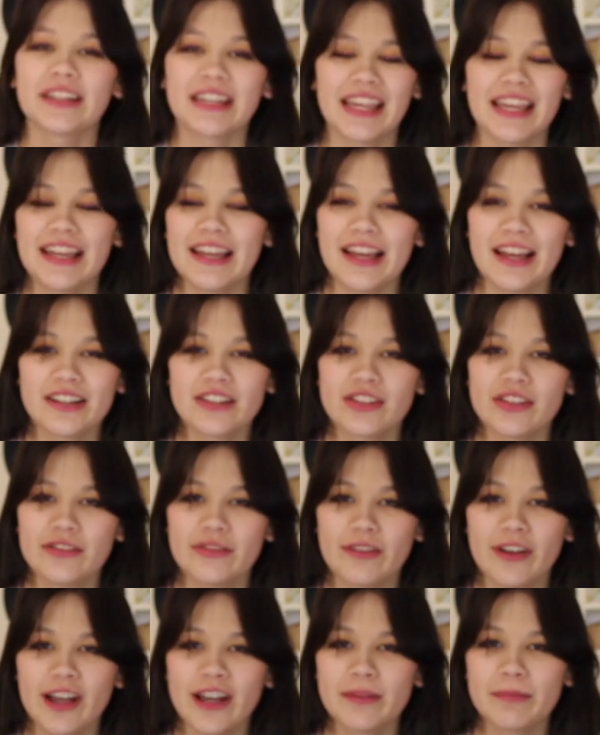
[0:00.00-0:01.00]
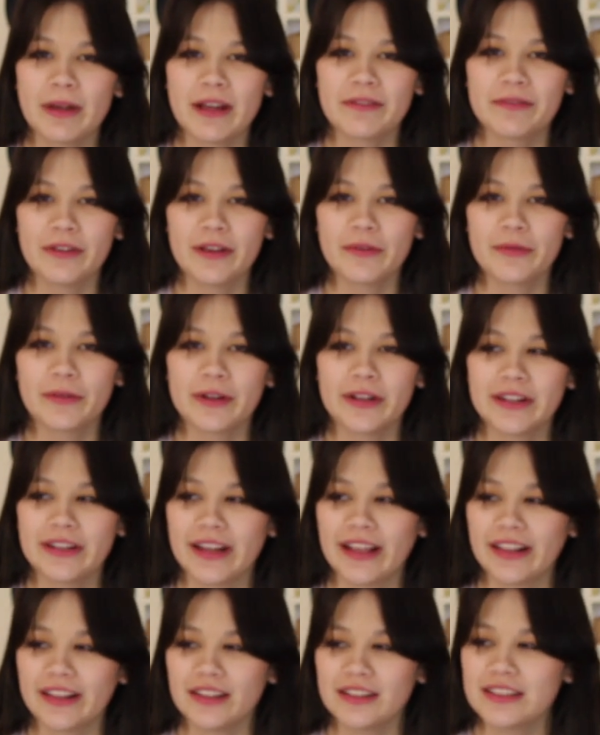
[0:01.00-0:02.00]
I can't actually find my favorite
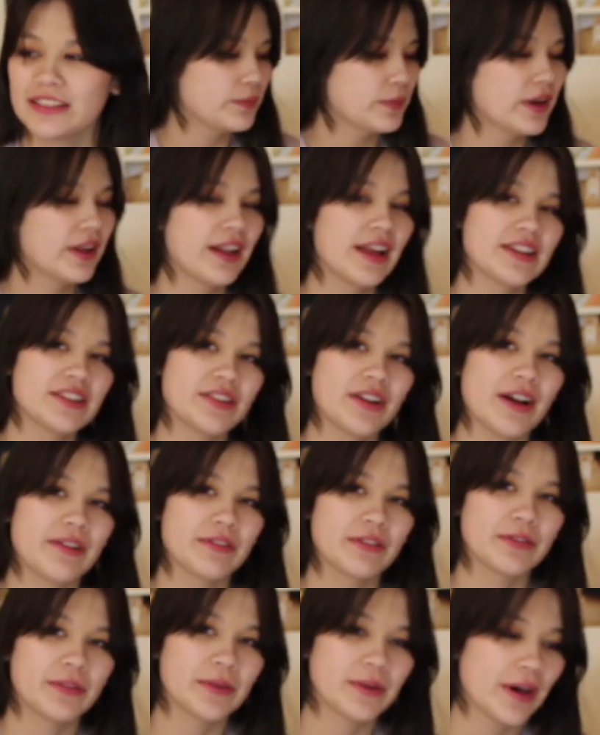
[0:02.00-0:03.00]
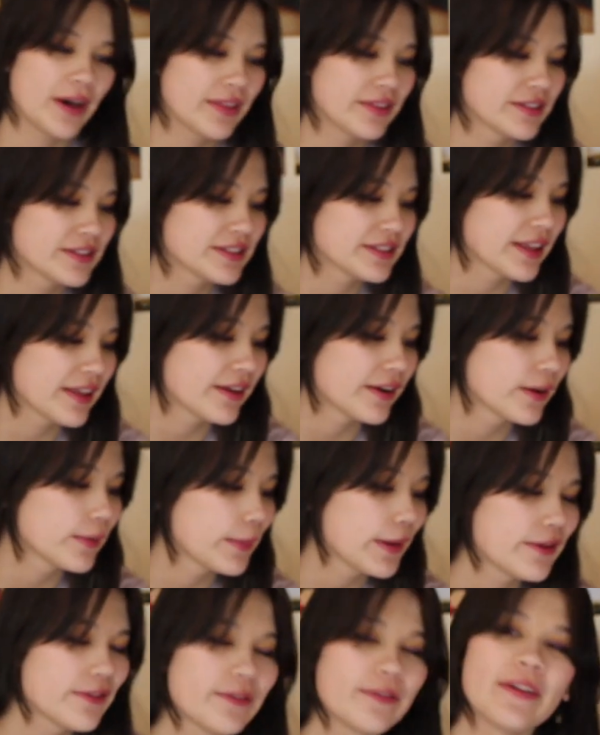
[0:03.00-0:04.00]
necklace, but I do have a few others that are
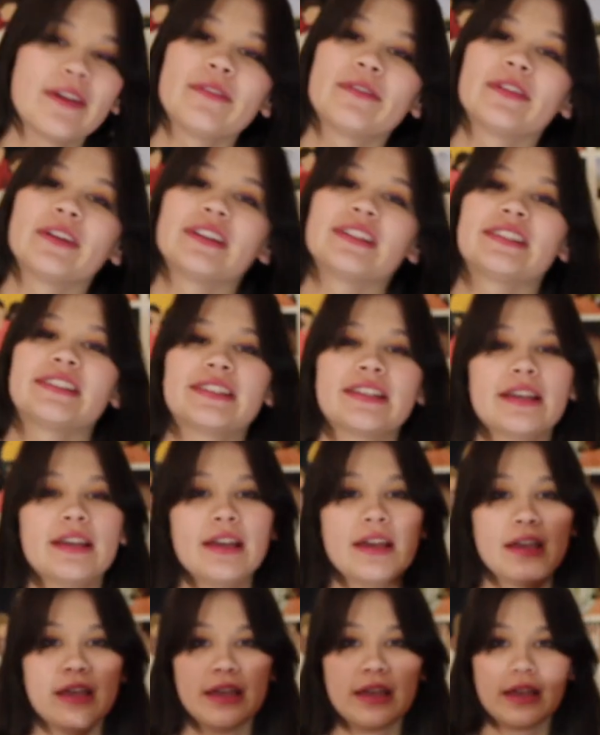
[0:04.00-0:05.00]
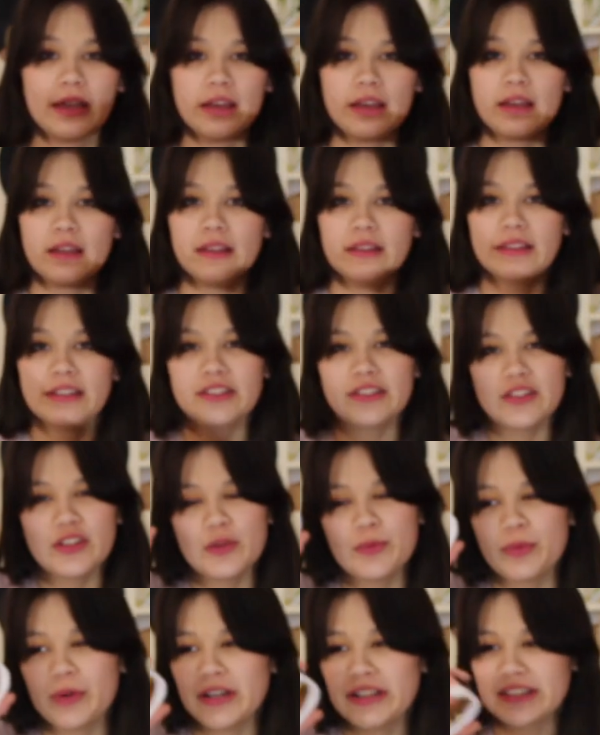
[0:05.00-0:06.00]
my favorites. These
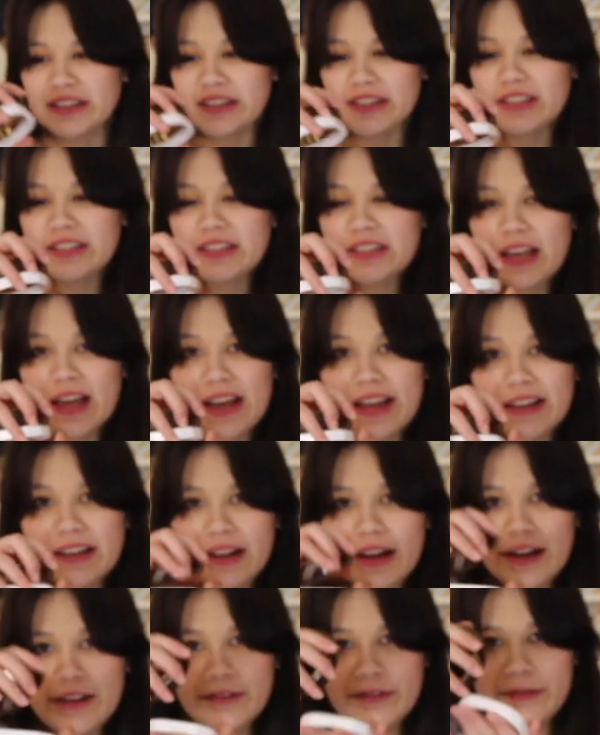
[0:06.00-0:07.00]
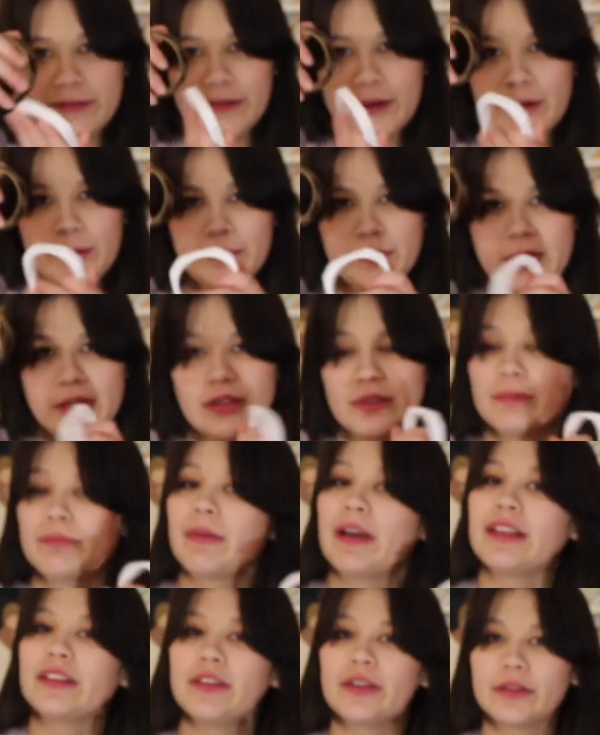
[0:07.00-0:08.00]
two bracelets I got from
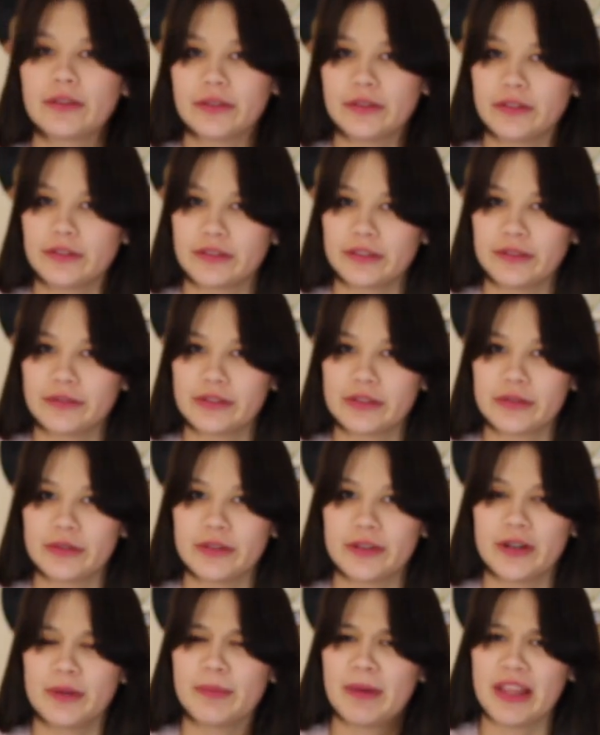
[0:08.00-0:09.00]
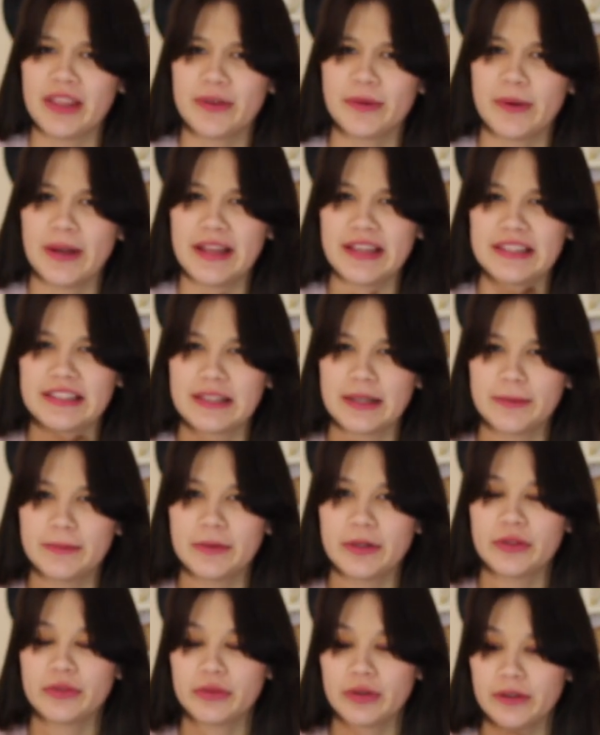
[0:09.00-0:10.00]
my local thrift store. By the way,
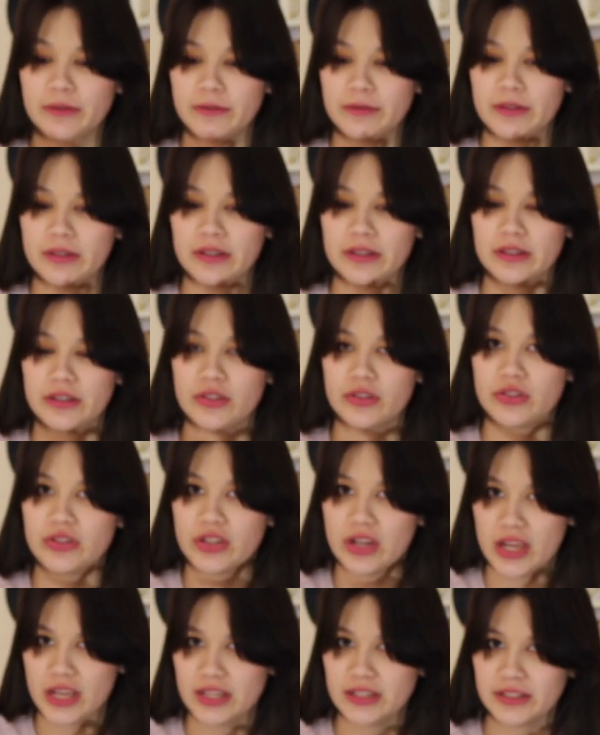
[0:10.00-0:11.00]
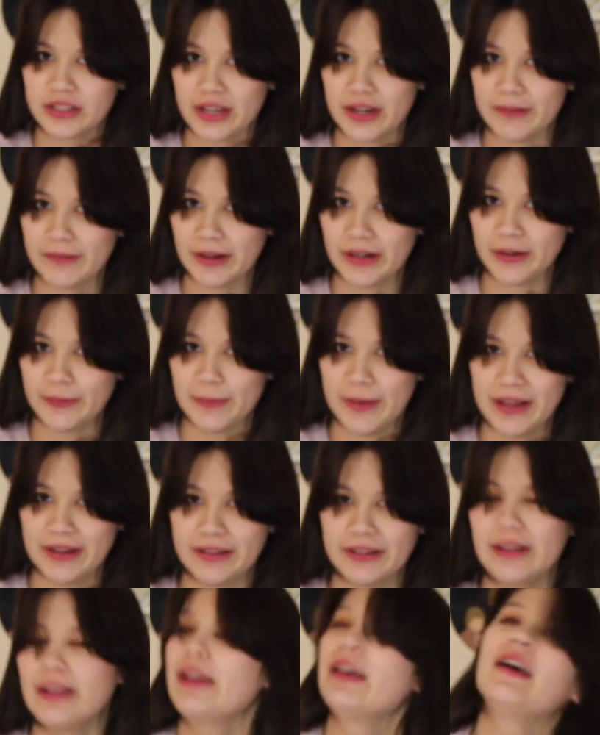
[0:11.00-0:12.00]
some thrift chains that I
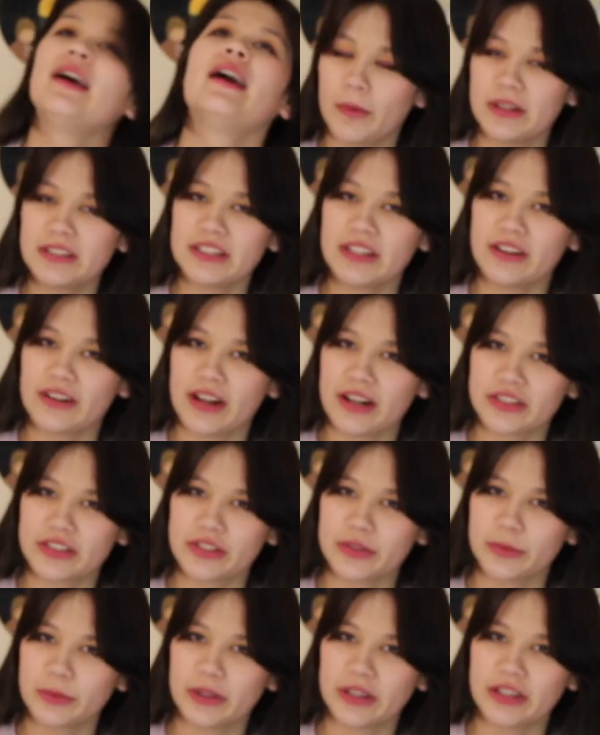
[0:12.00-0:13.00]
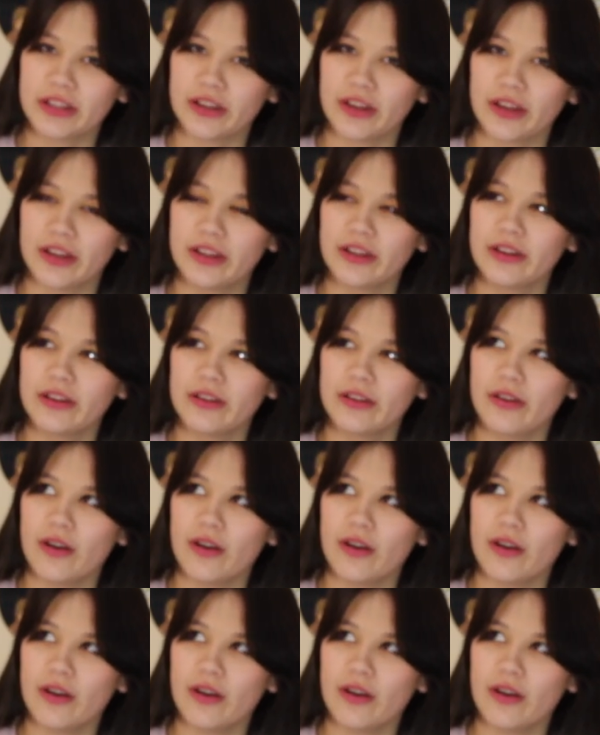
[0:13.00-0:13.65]
recommend. The ones that are actually really good